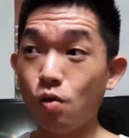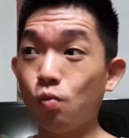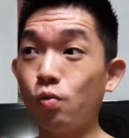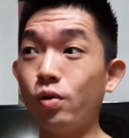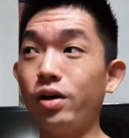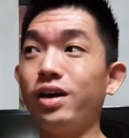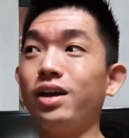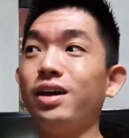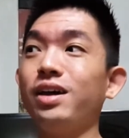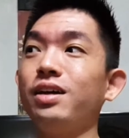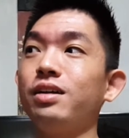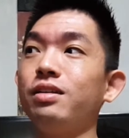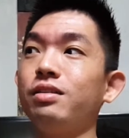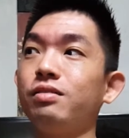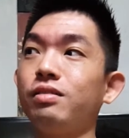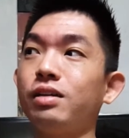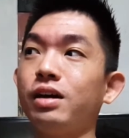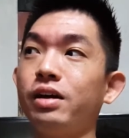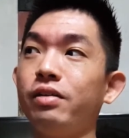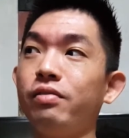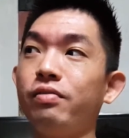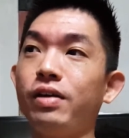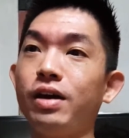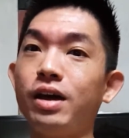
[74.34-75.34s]
Whereas
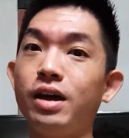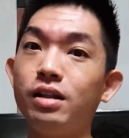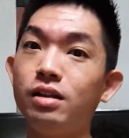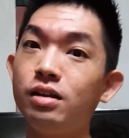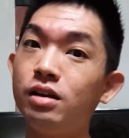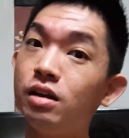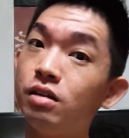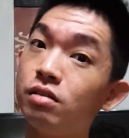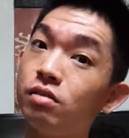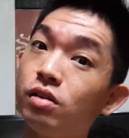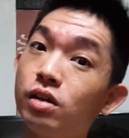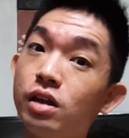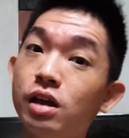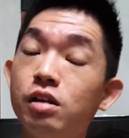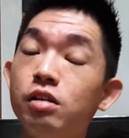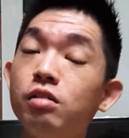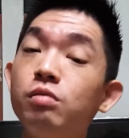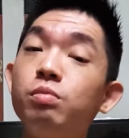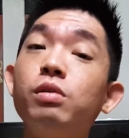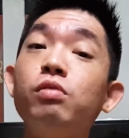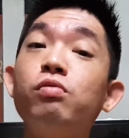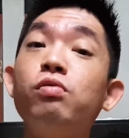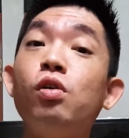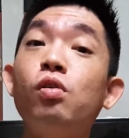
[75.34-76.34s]
I've had Guns of
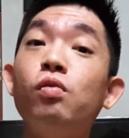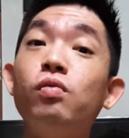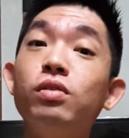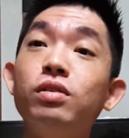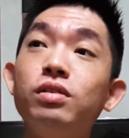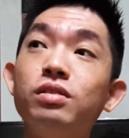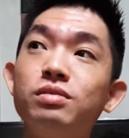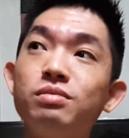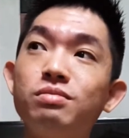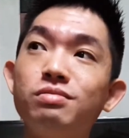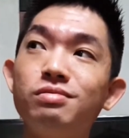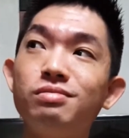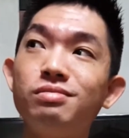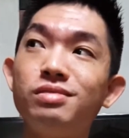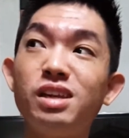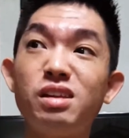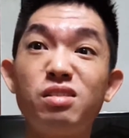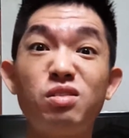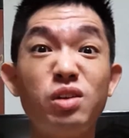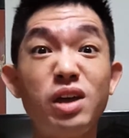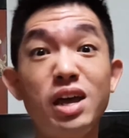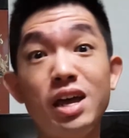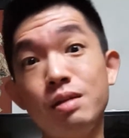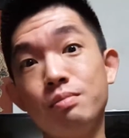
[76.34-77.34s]
Gettysburg for over
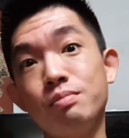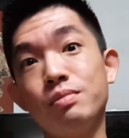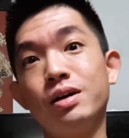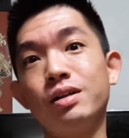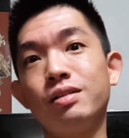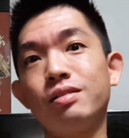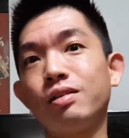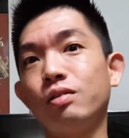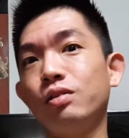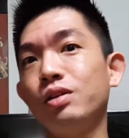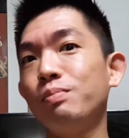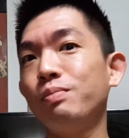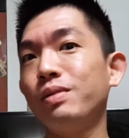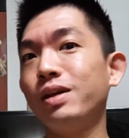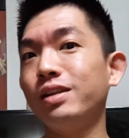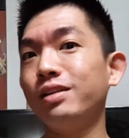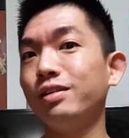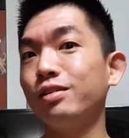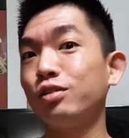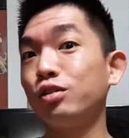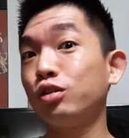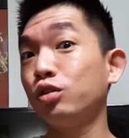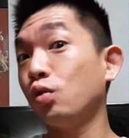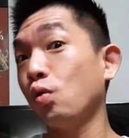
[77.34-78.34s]
6 to 8 months, I only
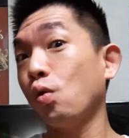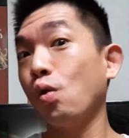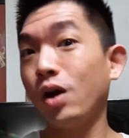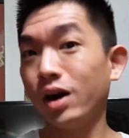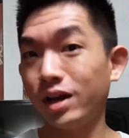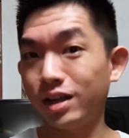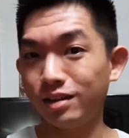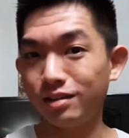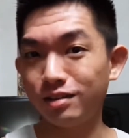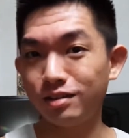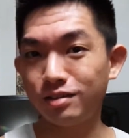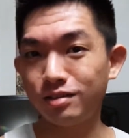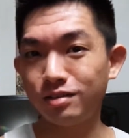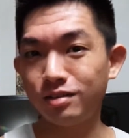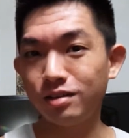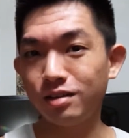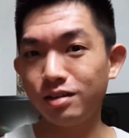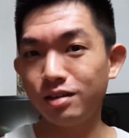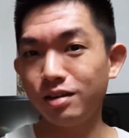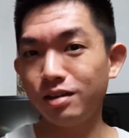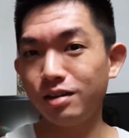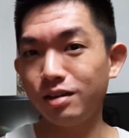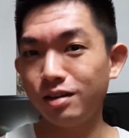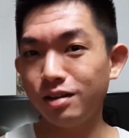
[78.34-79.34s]
played it twice.
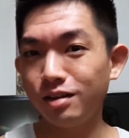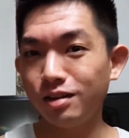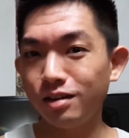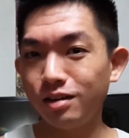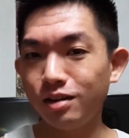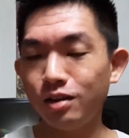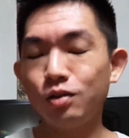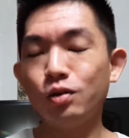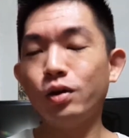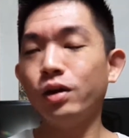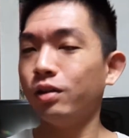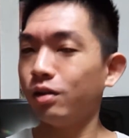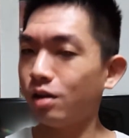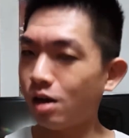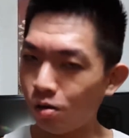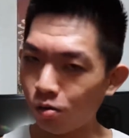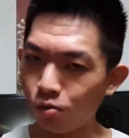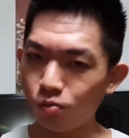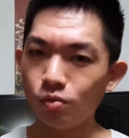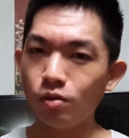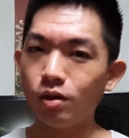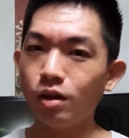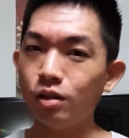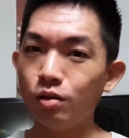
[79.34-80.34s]
And
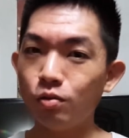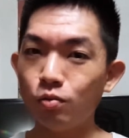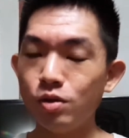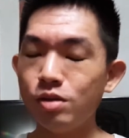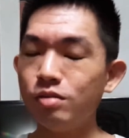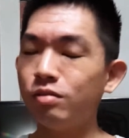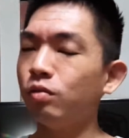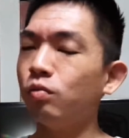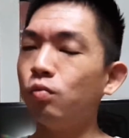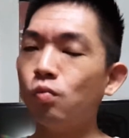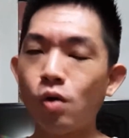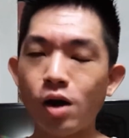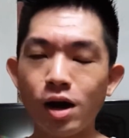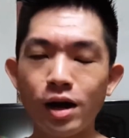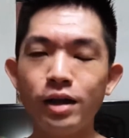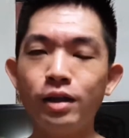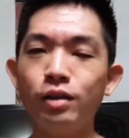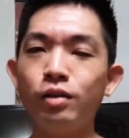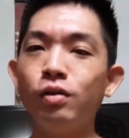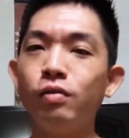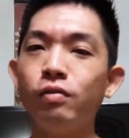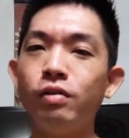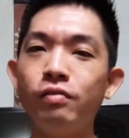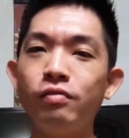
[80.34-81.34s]
the reason why
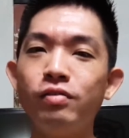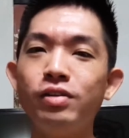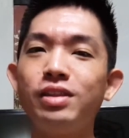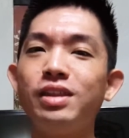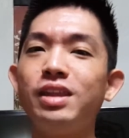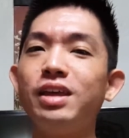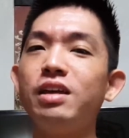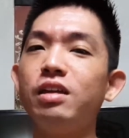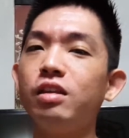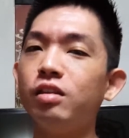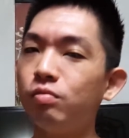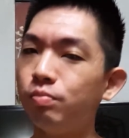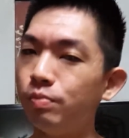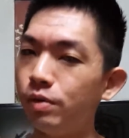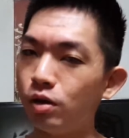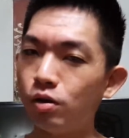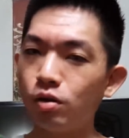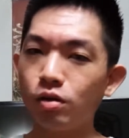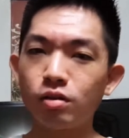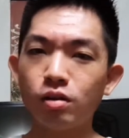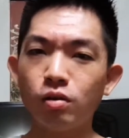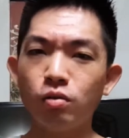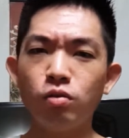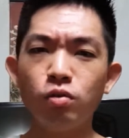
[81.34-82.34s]
and all everything is
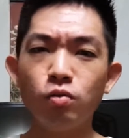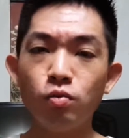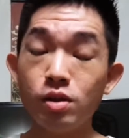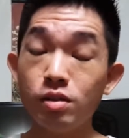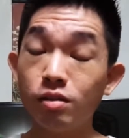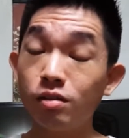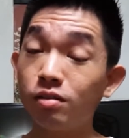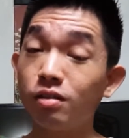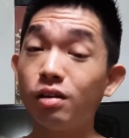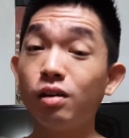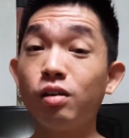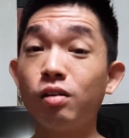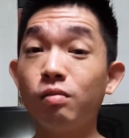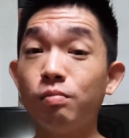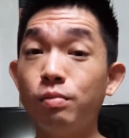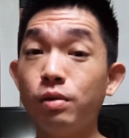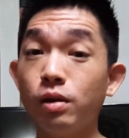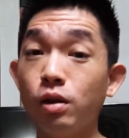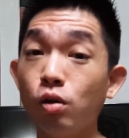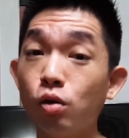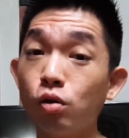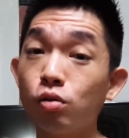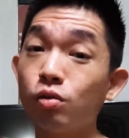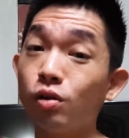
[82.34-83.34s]
because of the reasons I give
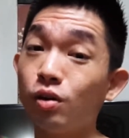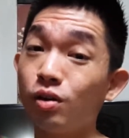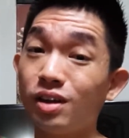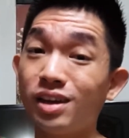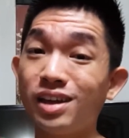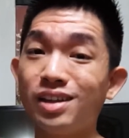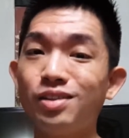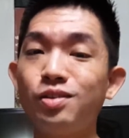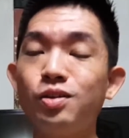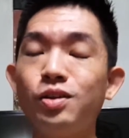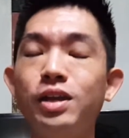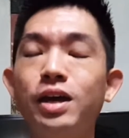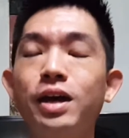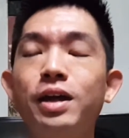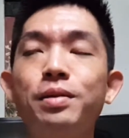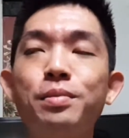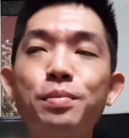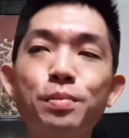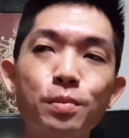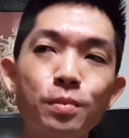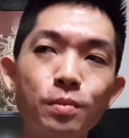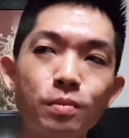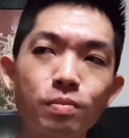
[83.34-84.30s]
below, so I'll get to that.